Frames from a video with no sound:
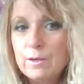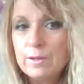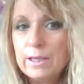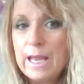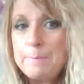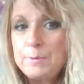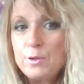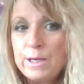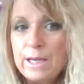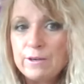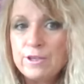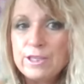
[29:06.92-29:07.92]
You know, the Neptune
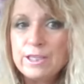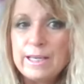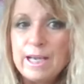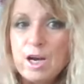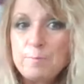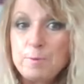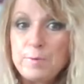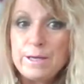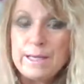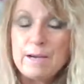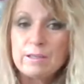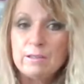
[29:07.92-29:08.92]
energy is going to help you
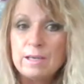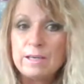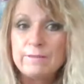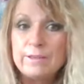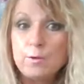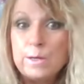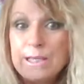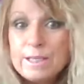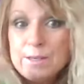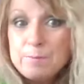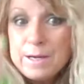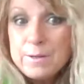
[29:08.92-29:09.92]
bring out a lot of your
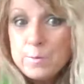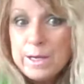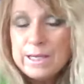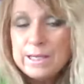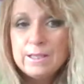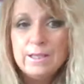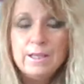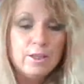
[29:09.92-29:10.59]
wisdom, by the way.